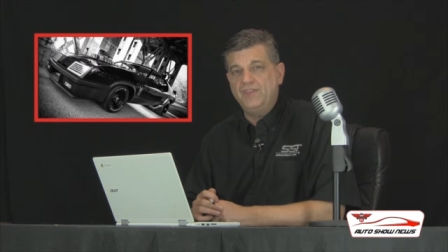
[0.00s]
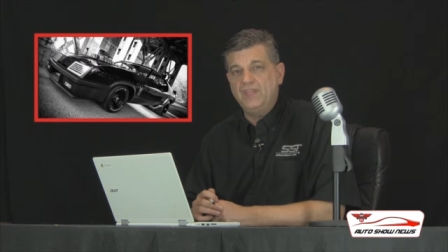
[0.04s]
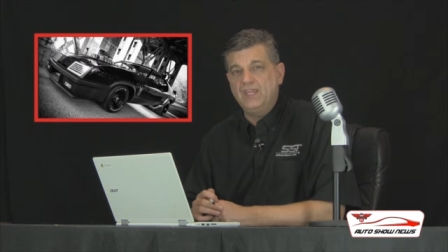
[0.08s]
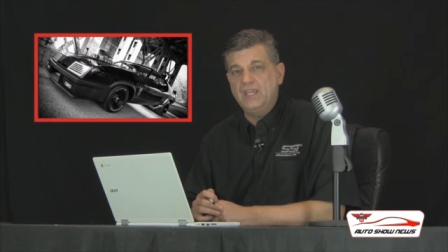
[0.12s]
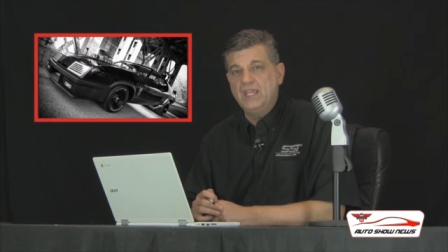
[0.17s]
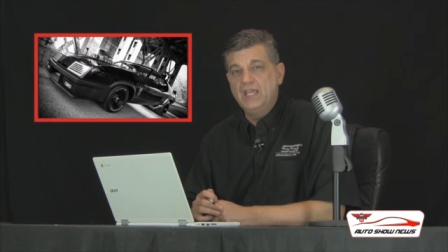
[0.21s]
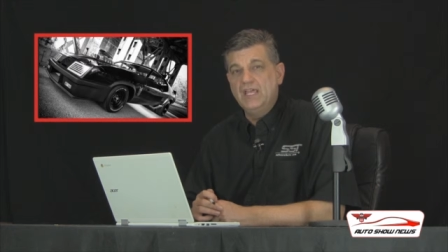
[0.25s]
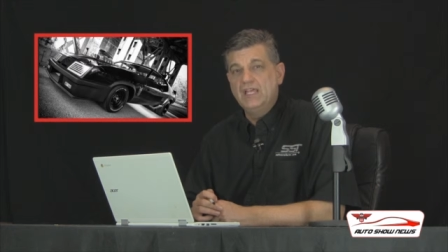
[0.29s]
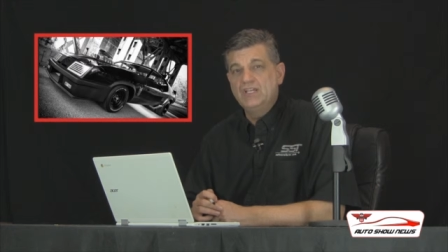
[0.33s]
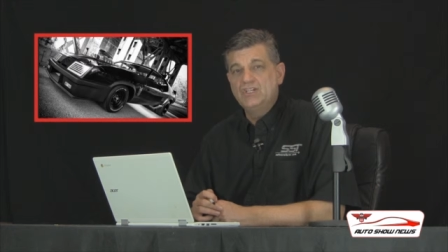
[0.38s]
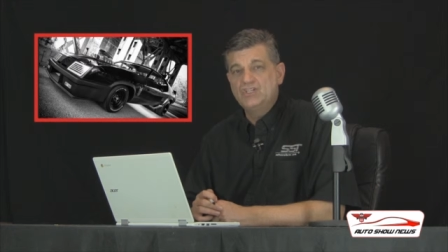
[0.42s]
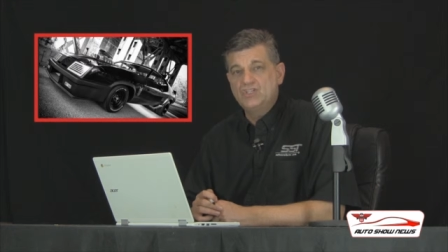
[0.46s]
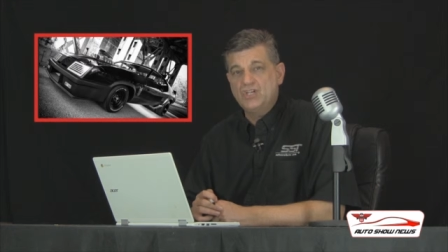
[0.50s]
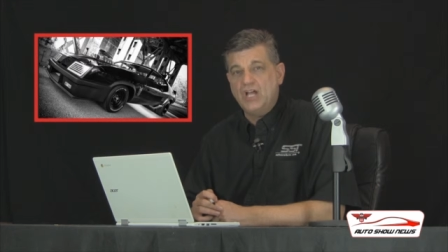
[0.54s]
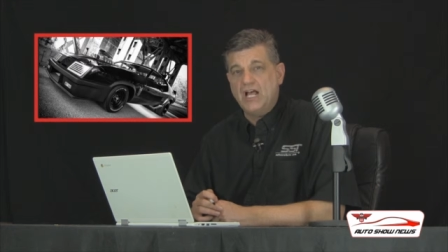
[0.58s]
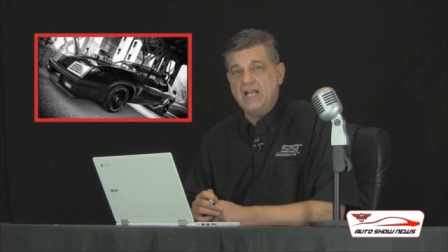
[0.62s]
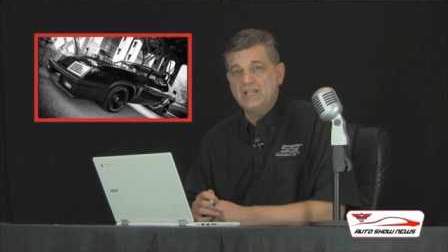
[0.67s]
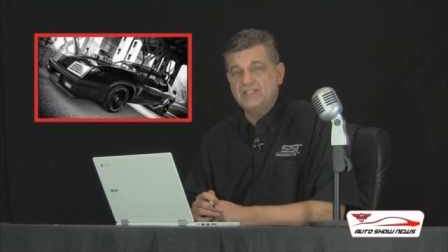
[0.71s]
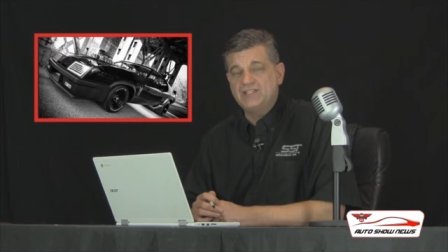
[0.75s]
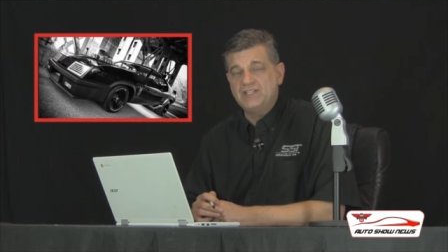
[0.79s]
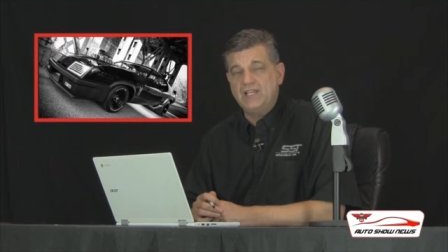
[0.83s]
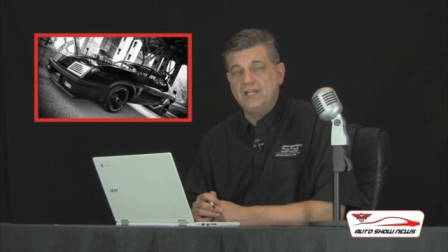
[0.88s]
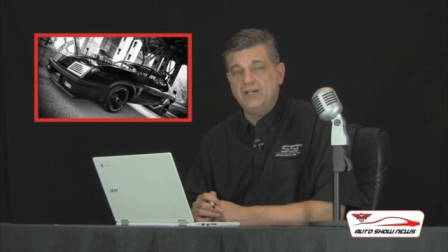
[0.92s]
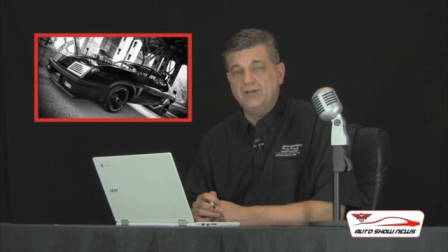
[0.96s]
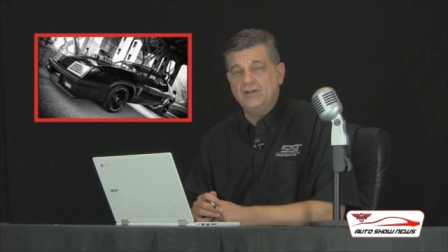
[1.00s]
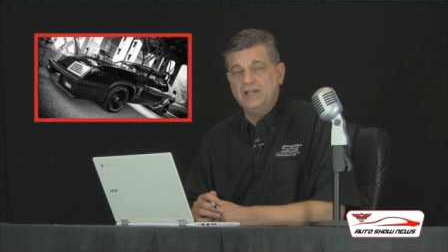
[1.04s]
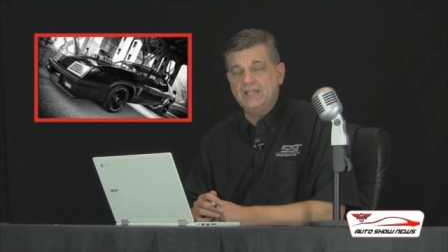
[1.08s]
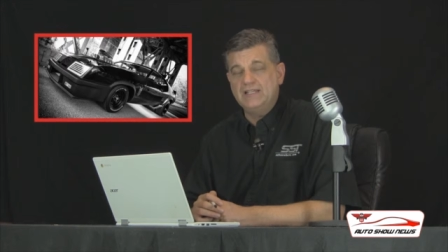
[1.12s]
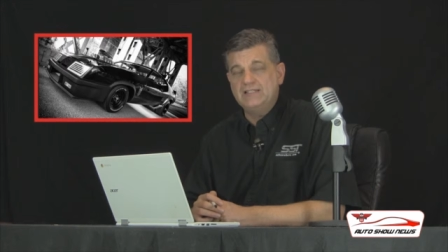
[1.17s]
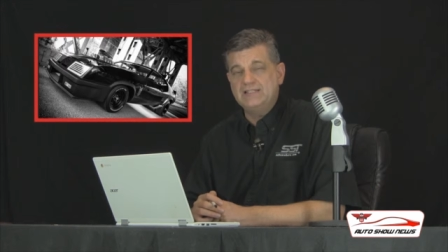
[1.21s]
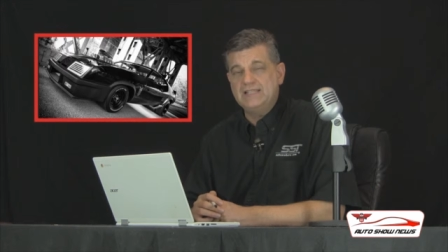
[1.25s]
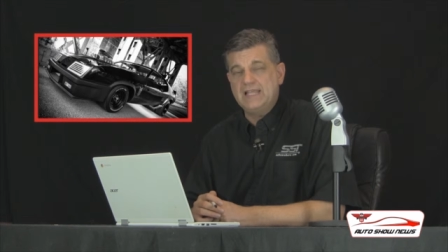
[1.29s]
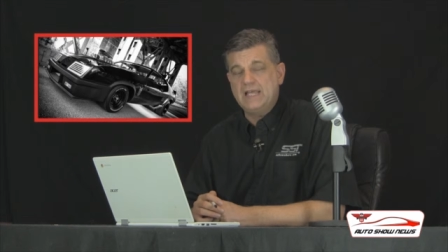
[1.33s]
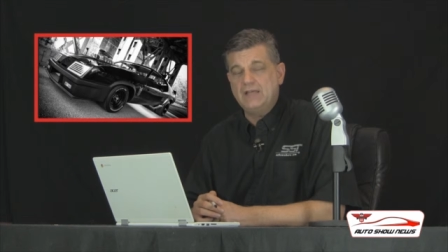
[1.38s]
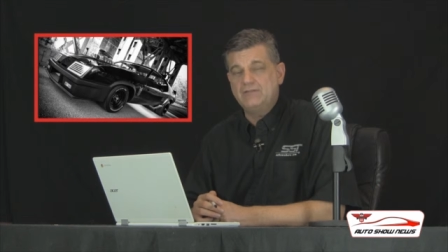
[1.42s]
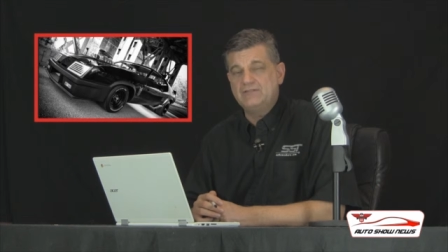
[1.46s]
the Shaw Center
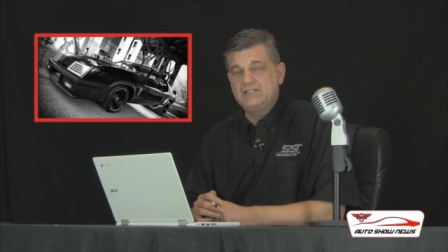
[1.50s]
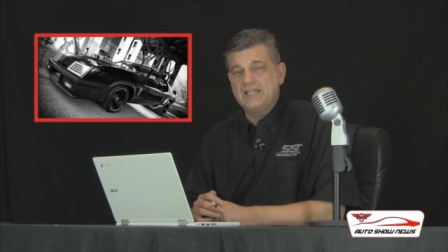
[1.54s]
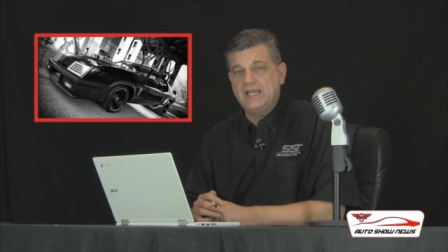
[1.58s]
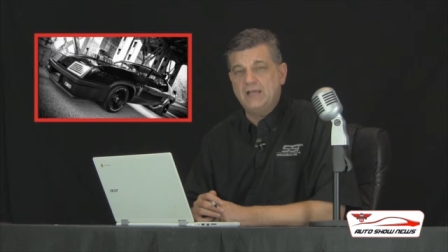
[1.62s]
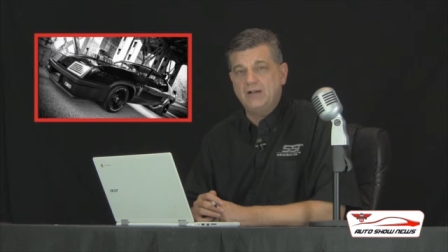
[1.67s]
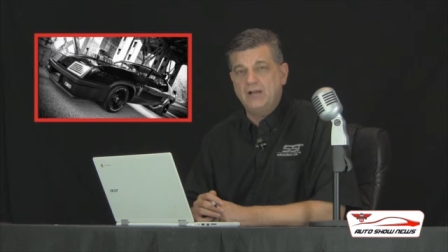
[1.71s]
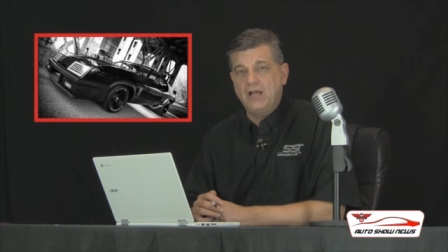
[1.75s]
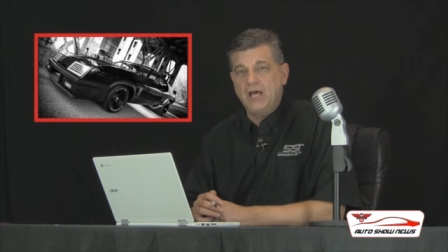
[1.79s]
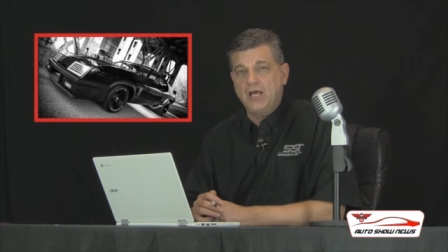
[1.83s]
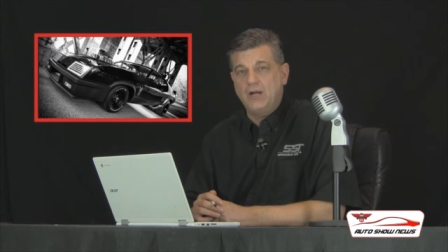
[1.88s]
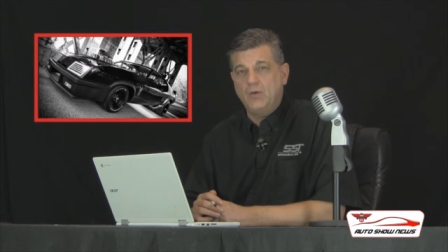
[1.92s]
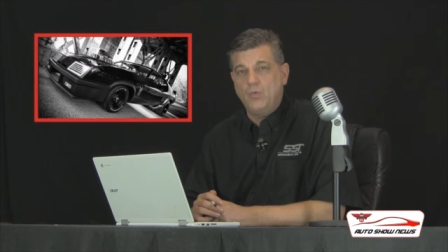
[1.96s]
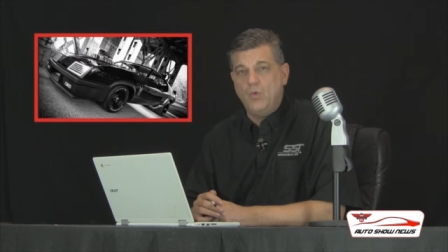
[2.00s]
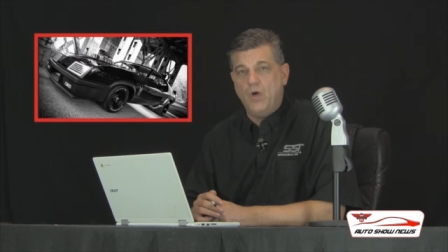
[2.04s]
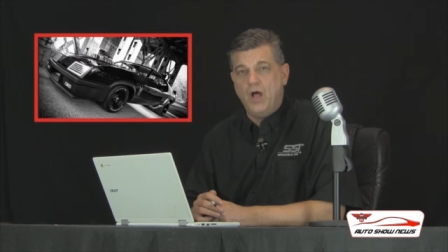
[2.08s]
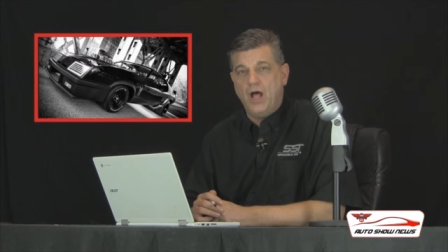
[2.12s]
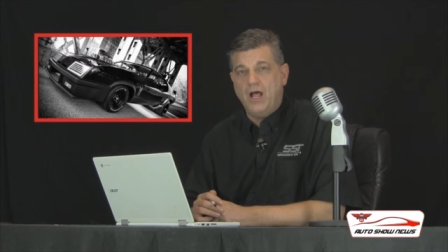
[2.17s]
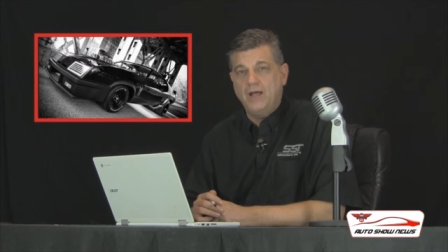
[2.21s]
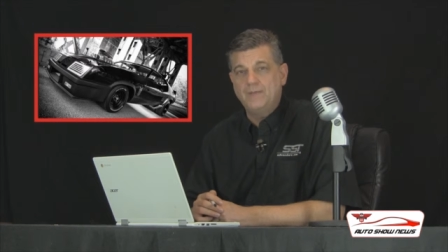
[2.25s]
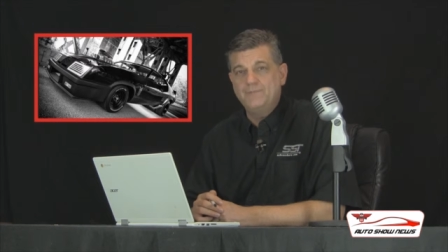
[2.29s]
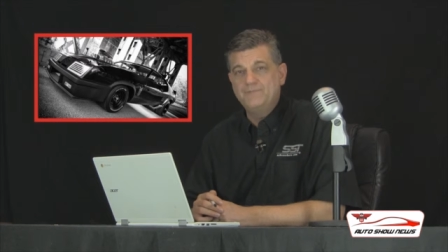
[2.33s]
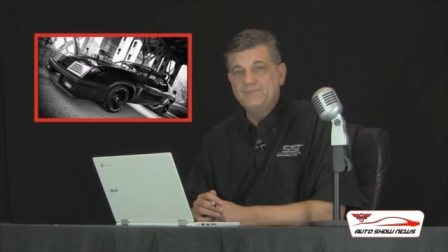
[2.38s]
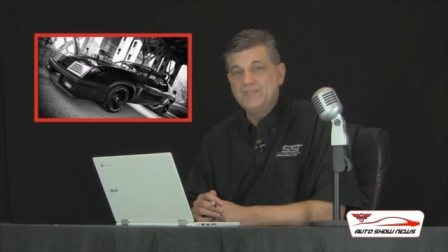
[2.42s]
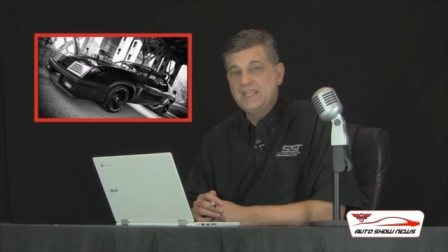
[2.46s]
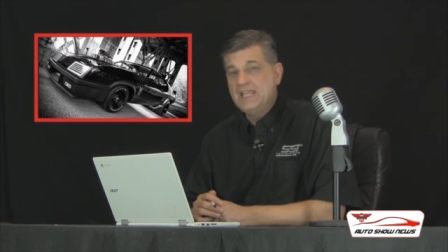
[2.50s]
in downtown Ottawa.